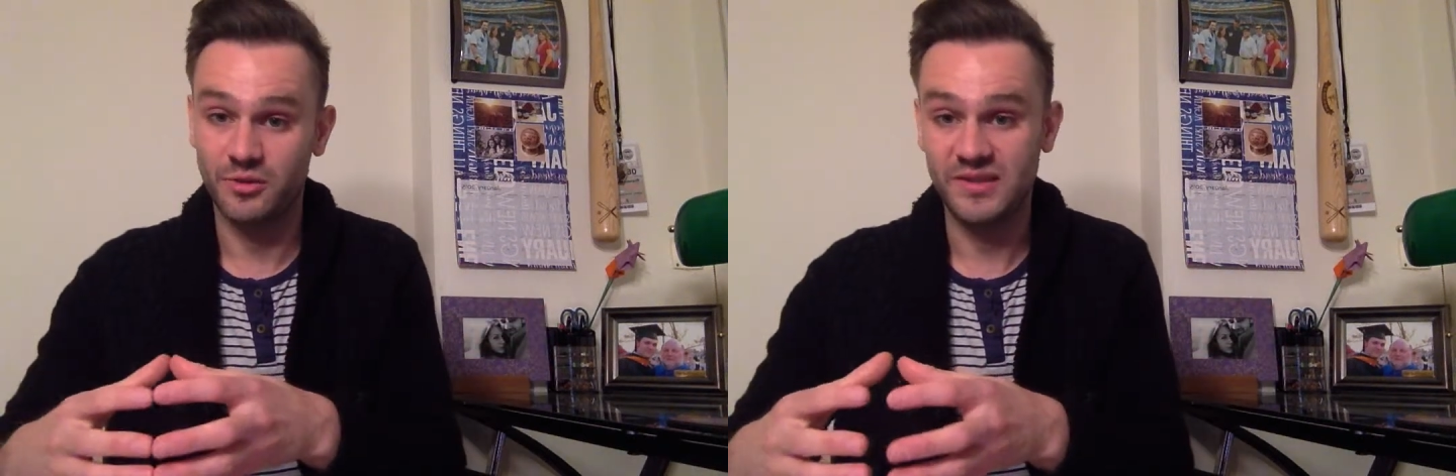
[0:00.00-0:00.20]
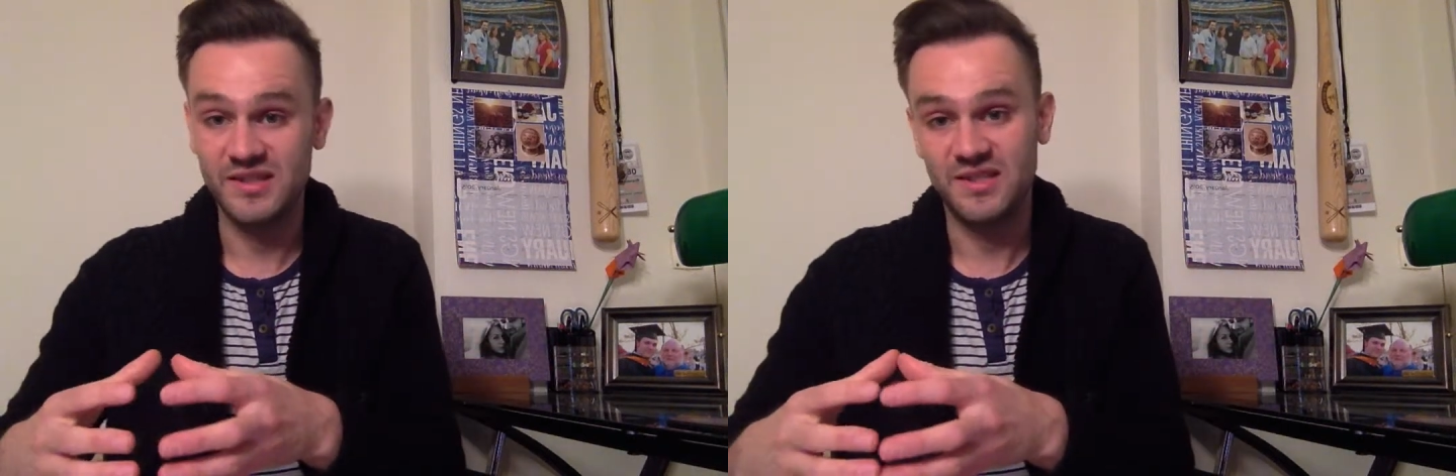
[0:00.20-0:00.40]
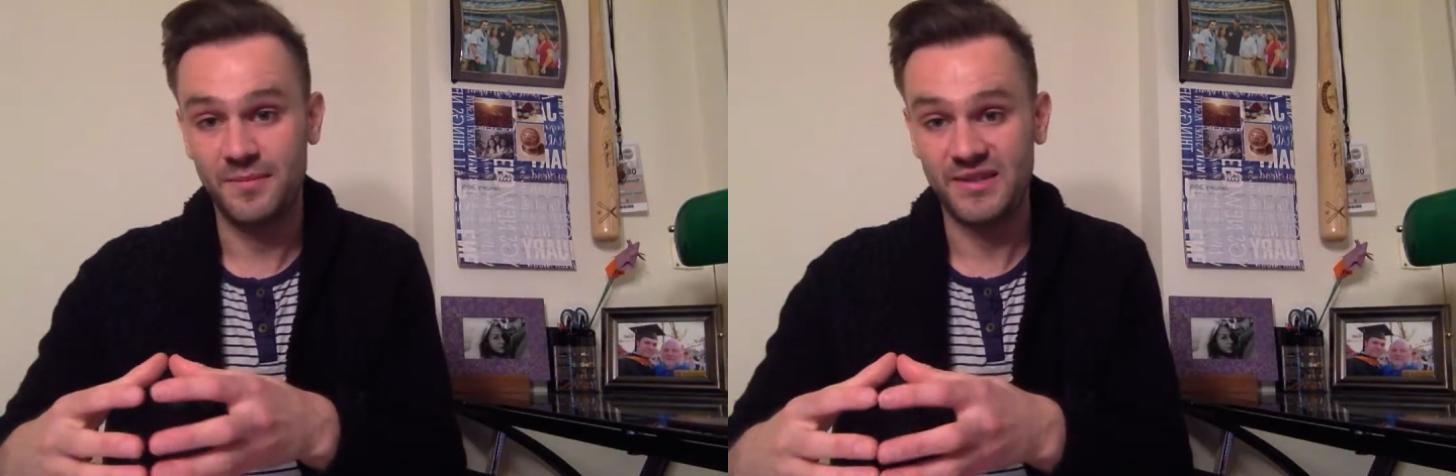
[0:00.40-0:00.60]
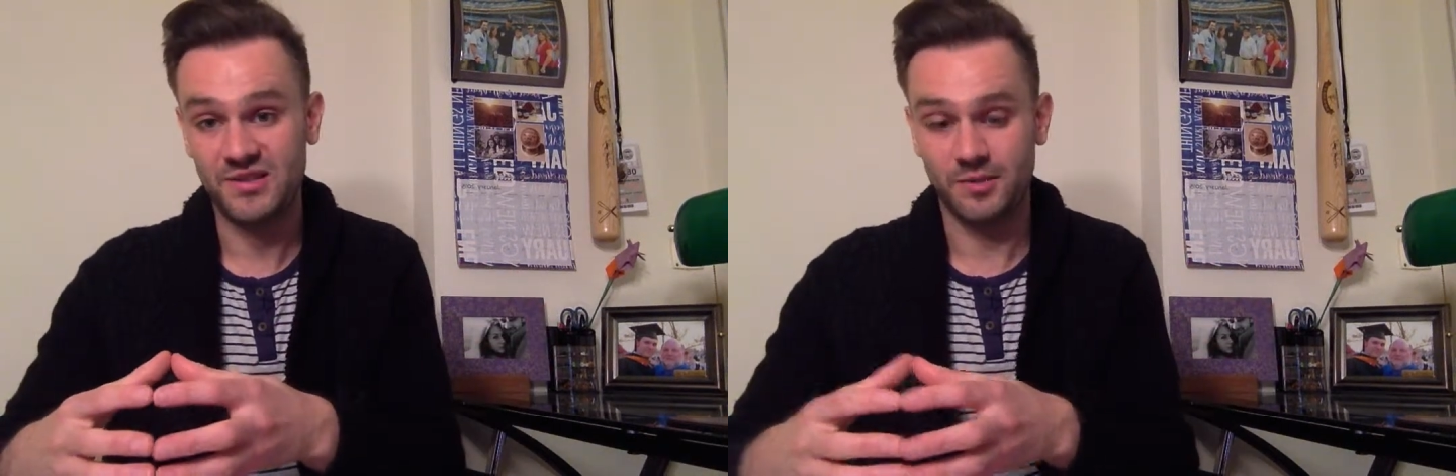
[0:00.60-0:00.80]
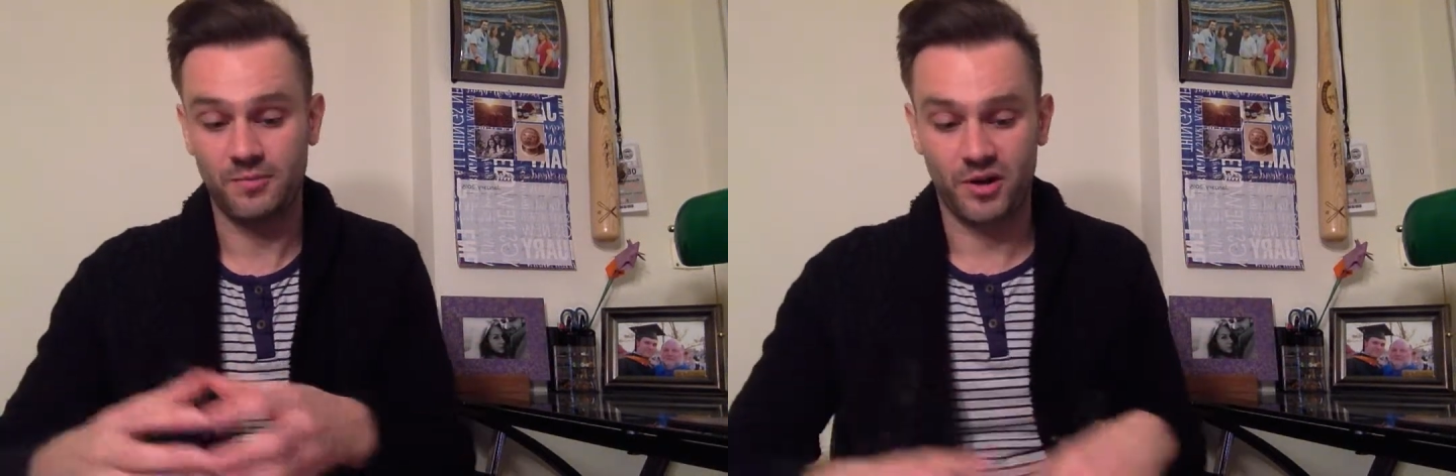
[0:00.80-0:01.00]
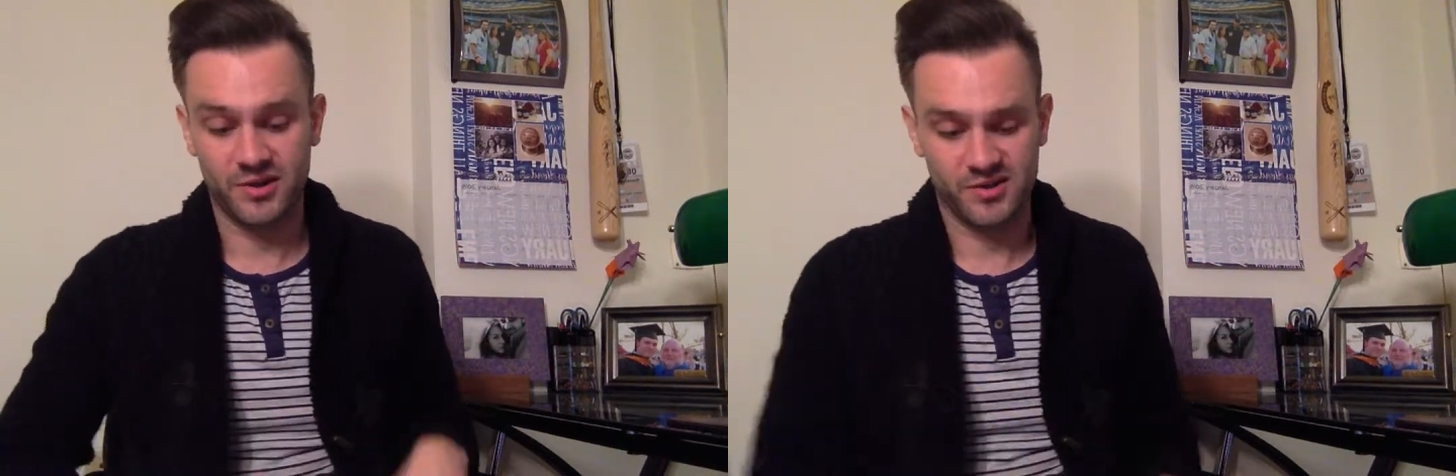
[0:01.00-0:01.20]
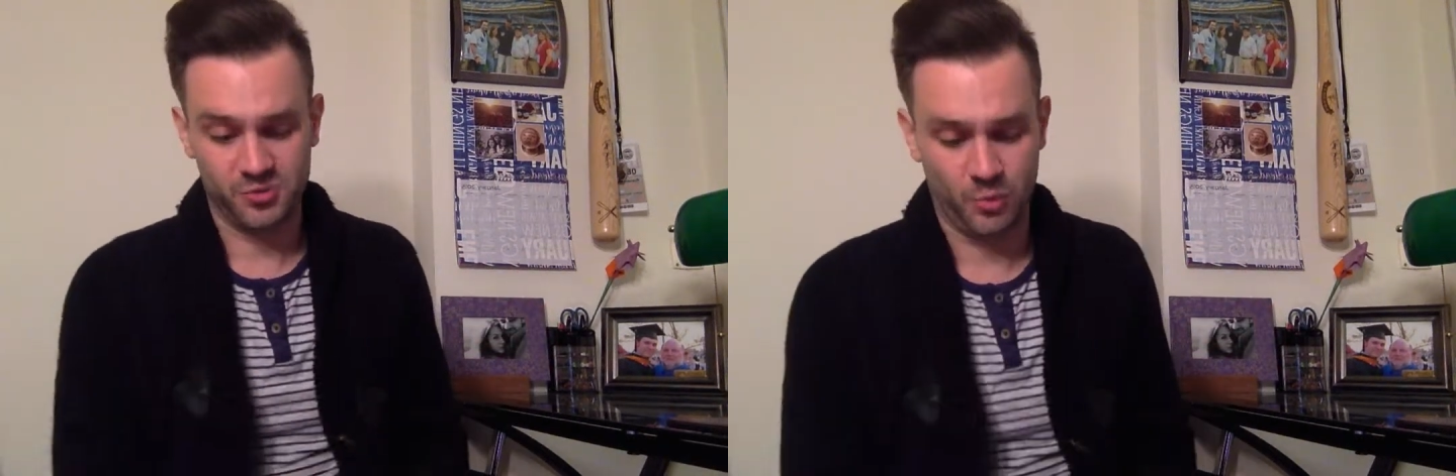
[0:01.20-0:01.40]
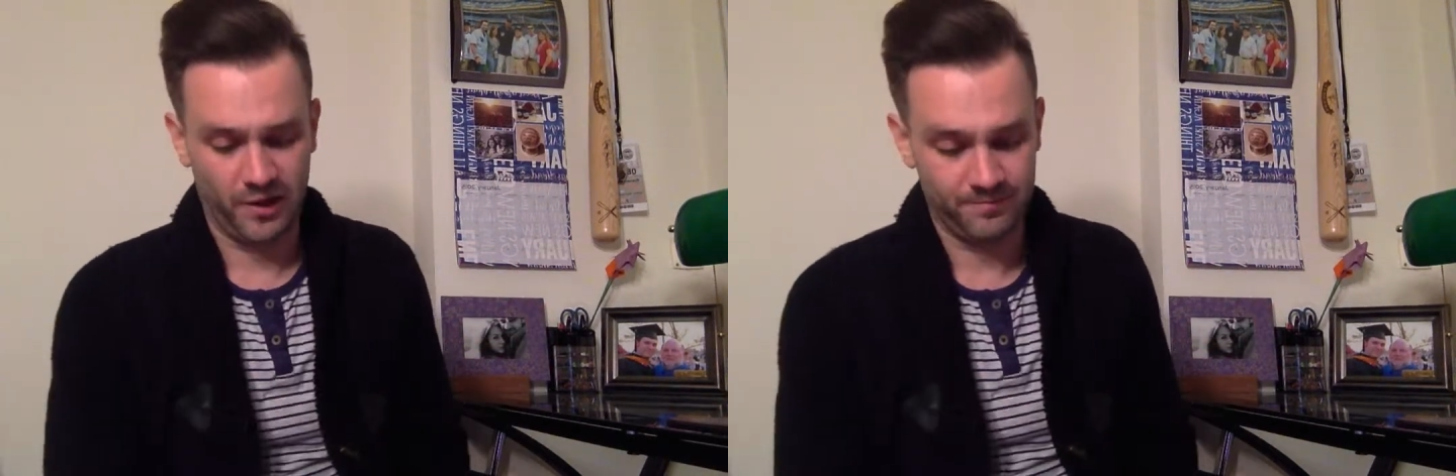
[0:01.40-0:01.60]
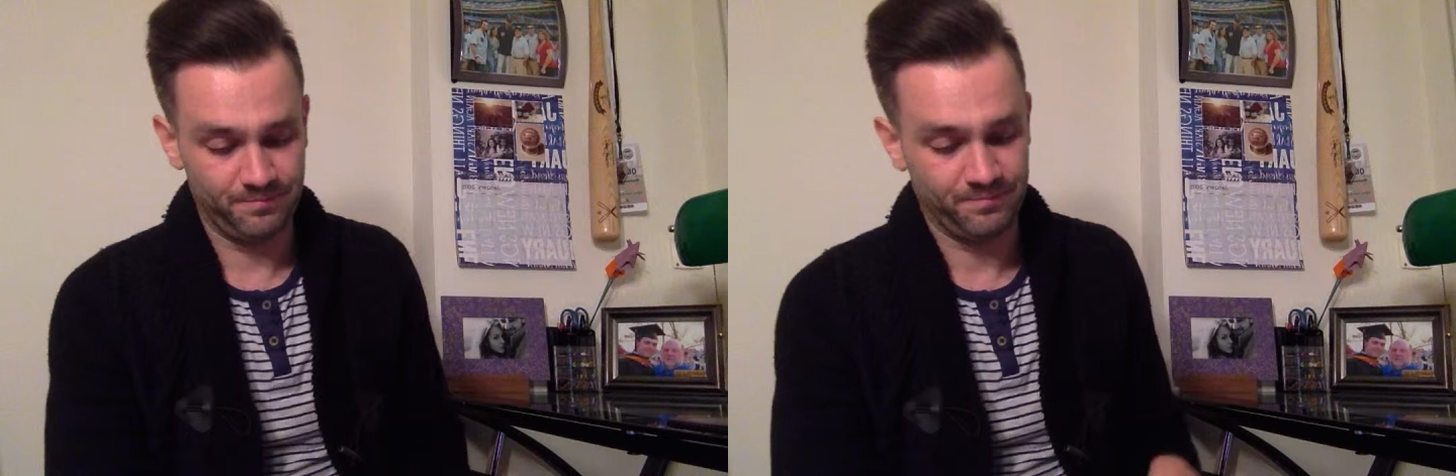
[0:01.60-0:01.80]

in these domestic markets as well.